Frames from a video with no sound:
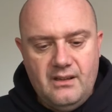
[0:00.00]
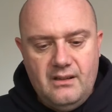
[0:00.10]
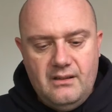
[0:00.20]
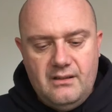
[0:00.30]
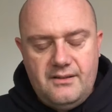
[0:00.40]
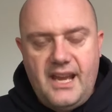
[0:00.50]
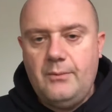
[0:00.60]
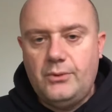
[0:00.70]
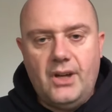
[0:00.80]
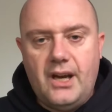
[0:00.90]
table
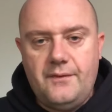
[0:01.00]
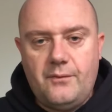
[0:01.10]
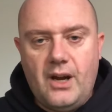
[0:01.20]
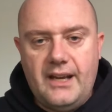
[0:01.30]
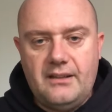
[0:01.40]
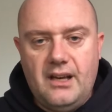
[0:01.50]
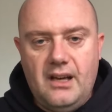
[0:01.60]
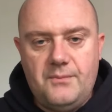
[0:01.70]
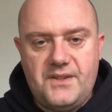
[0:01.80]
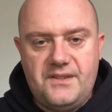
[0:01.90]
knife, right?
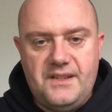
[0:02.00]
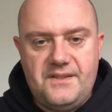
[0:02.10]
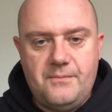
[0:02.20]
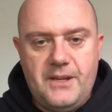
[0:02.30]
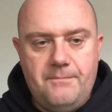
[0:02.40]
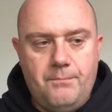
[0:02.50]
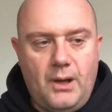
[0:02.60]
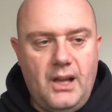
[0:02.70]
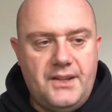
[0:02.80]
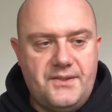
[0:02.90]
Just needs to be
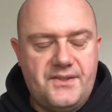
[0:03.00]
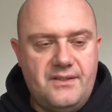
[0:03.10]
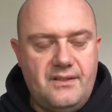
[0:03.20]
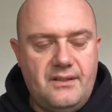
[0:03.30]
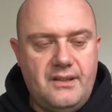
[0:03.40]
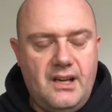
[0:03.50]
blunt and